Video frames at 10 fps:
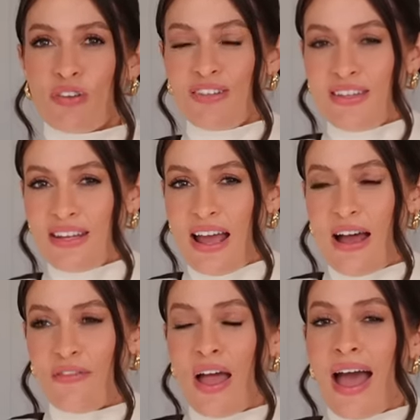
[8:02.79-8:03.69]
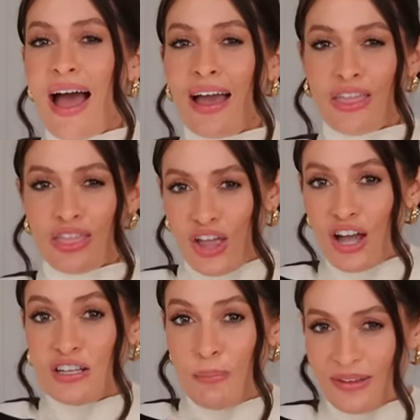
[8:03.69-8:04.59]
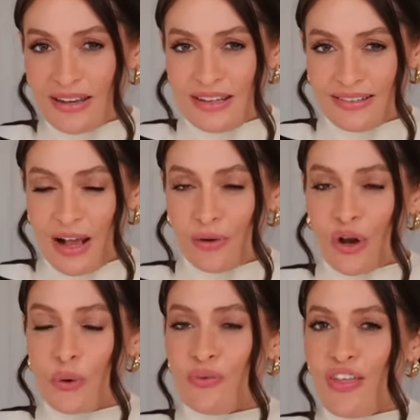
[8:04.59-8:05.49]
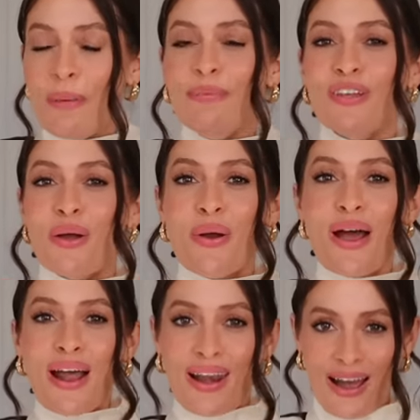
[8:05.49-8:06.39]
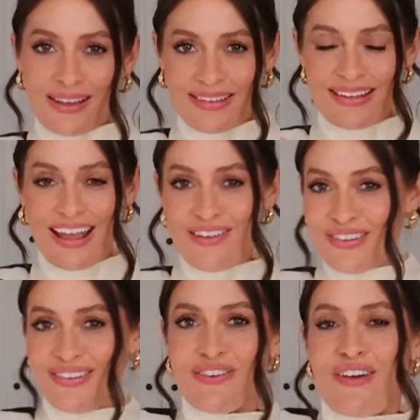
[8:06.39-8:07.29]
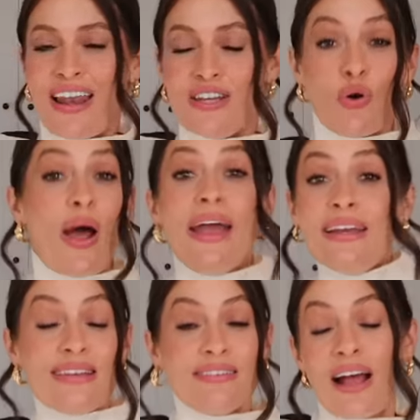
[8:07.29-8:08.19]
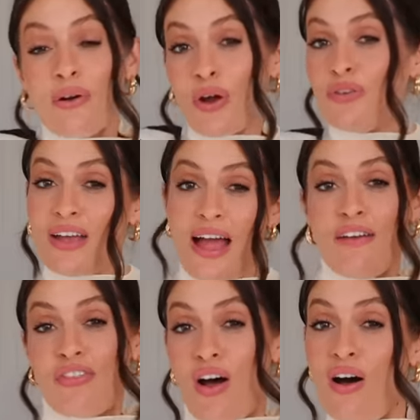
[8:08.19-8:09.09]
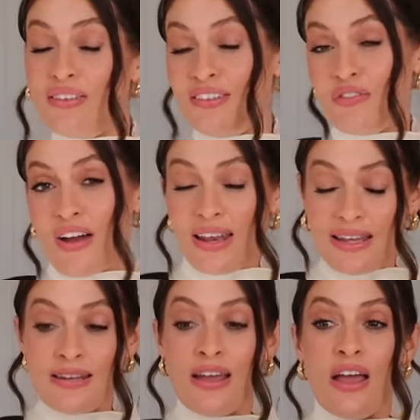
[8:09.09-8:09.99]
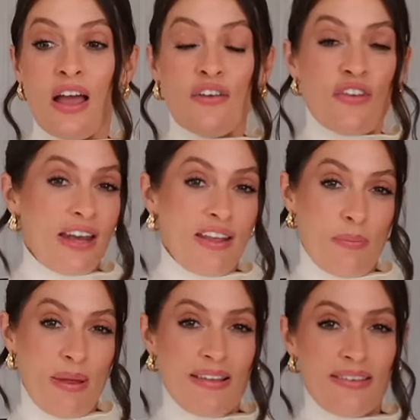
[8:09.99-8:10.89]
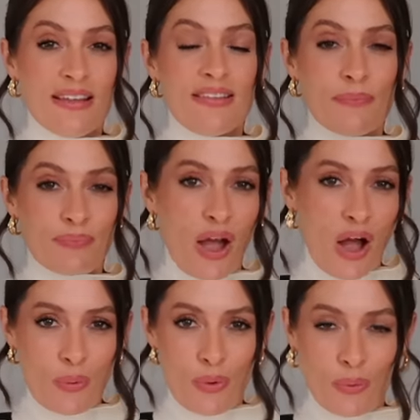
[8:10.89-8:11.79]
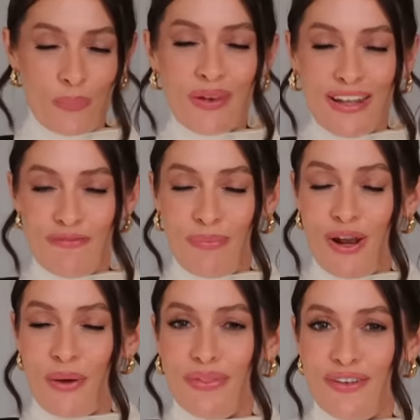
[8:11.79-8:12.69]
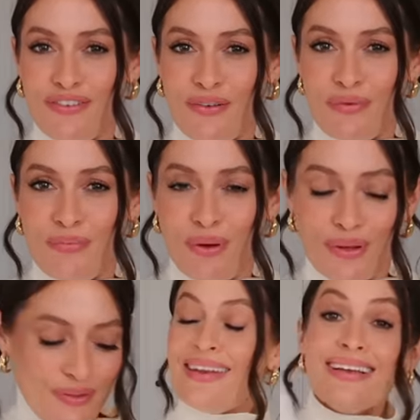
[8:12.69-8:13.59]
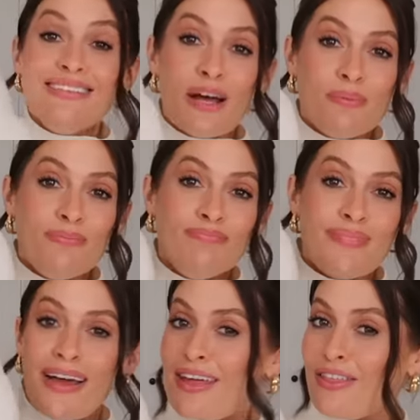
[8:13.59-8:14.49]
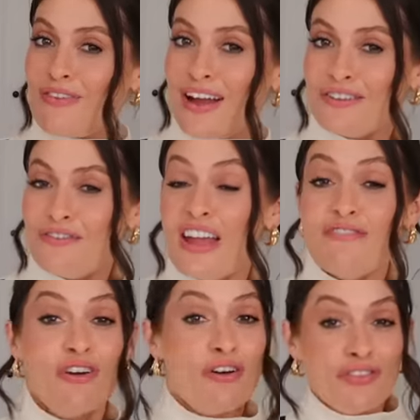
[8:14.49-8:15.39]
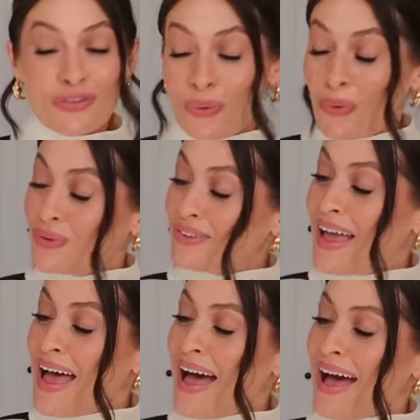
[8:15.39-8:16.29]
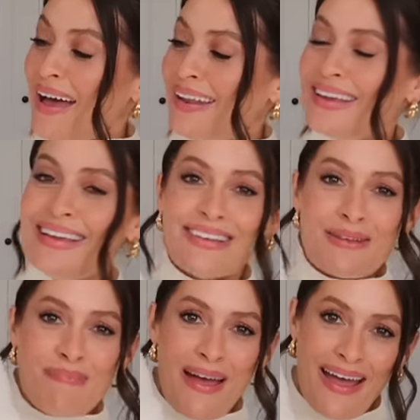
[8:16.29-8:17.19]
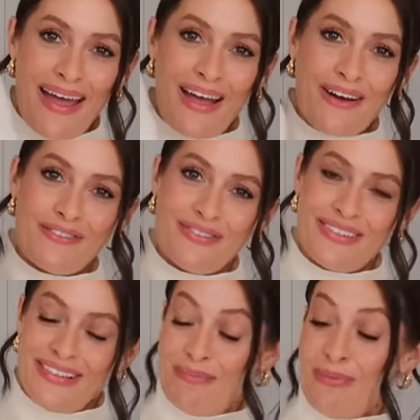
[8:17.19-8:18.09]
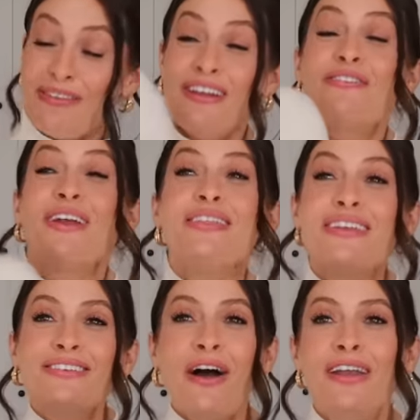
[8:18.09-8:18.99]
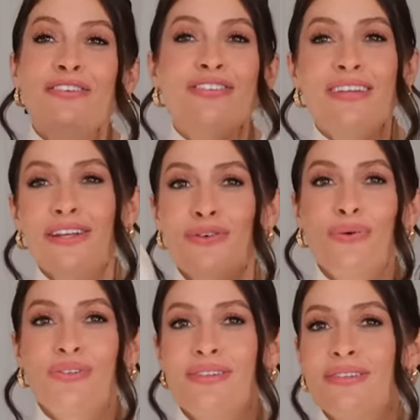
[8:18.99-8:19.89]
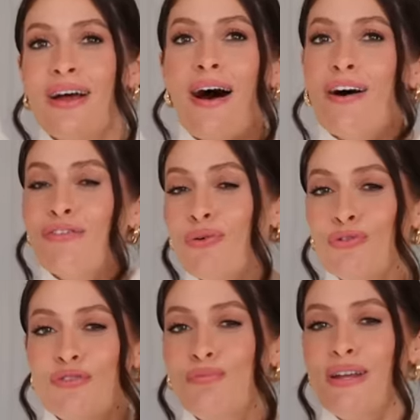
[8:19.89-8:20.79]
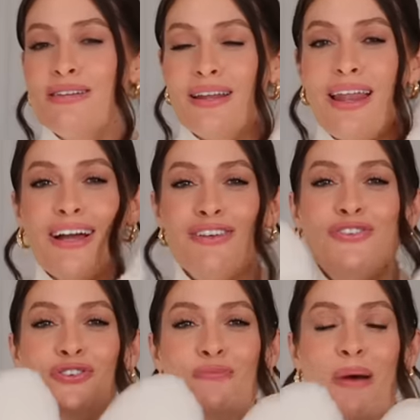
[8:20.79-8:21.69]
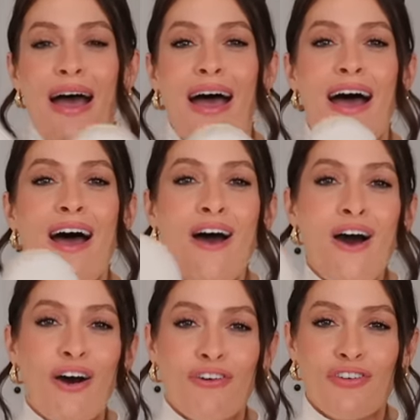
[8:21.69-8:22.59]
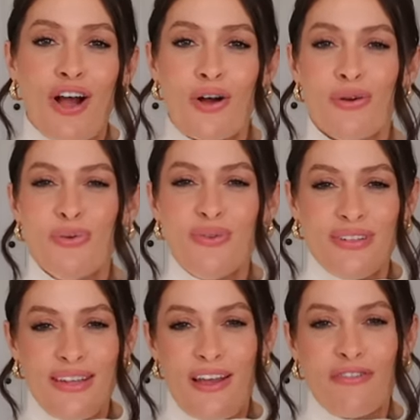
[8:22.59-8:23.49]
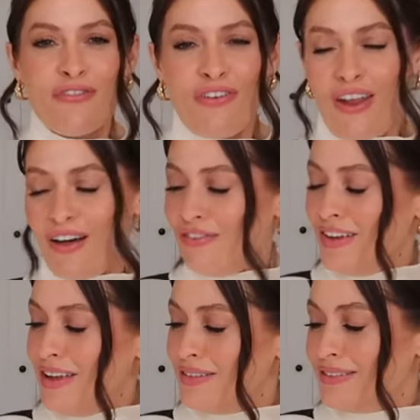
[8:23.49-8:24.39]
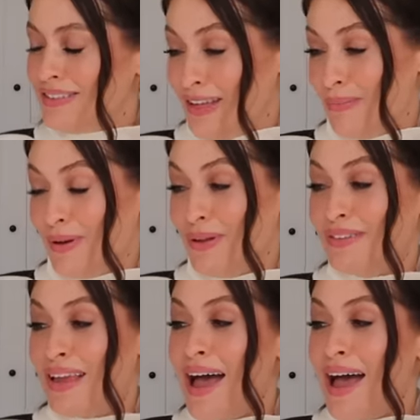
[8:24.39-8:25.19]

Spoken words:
I did have a 30% discount code with them, so like I said, if it's still valid, or any discount codes I have that are still valid for any of the pieces, I will leave below in the description box. Next up, another fashion favourite of sorts, and it is a pair of slippers. And I feel like this kind of signals the start of autumn winter, like a new pair of cozy fluffy slippers.